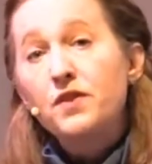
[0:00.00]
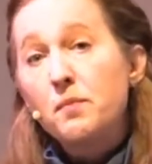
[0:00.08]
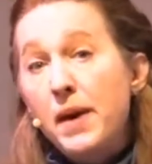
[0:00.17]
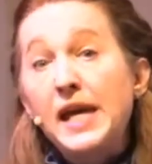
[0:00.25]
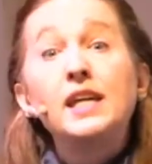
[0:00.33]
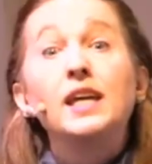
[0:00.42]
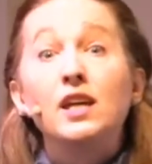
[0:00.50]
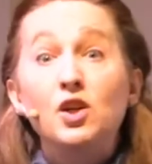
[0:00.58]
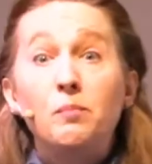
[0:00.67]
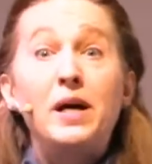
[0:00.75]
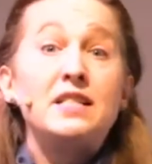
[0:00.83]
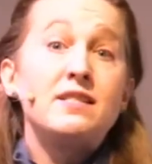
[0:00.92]
The making,
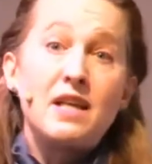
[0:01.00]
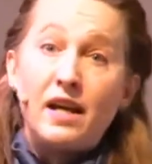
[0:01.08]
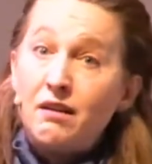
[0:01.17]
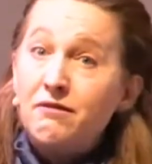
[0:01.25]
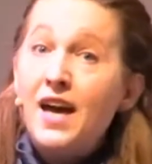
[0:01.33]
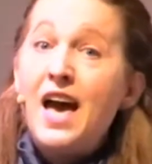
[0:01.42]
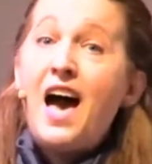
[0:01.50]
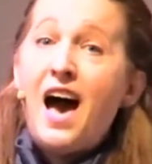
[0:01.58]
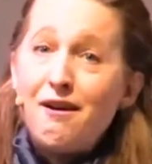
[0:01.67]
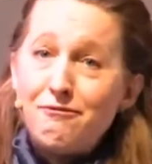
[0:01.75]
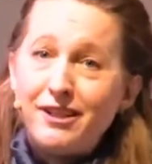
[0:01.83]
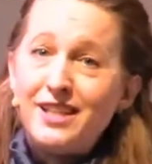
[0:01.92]
you might say, of
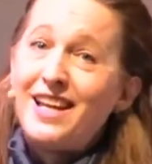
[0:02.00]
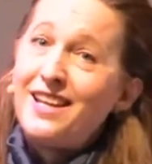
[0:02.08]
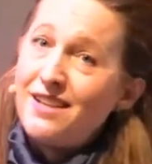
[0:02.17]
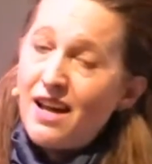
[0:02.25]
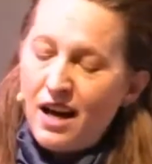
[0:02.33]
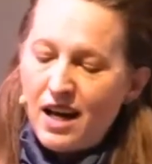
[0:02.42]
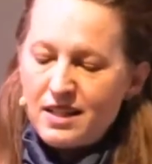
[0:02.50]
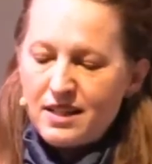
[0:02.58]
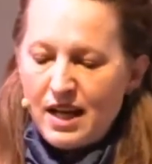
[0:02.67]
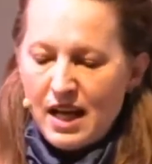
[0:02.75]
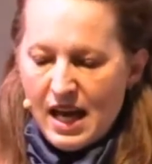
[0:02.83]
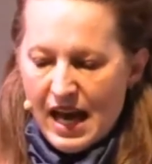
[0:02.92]
heaven and not
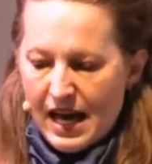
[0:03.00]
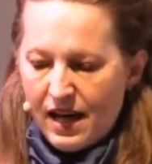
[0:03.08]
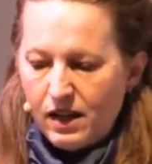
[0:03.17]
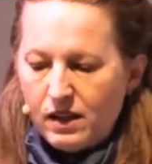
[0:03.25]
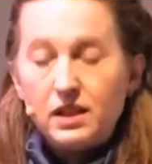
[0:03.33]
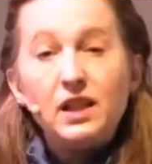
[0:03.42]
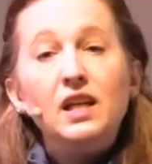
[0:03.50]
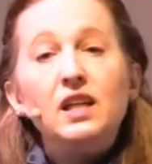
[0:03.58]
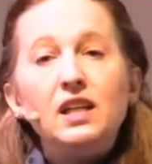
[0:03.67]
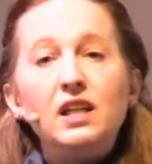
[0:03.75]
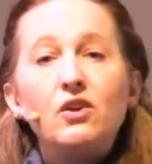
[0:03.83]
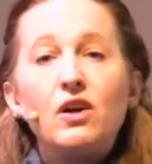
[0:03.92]
hell
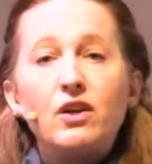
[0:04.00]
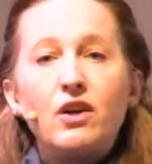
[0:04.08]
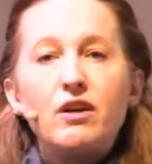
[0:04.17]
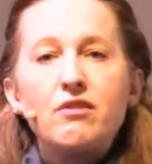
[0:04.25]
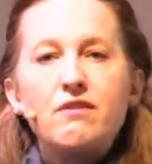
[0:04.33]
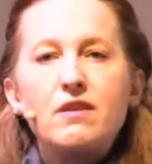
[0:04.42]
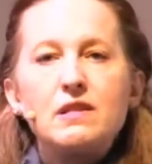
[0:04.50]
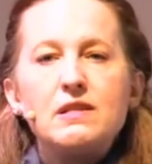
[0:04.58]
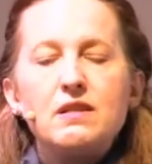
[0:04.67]
here on earth.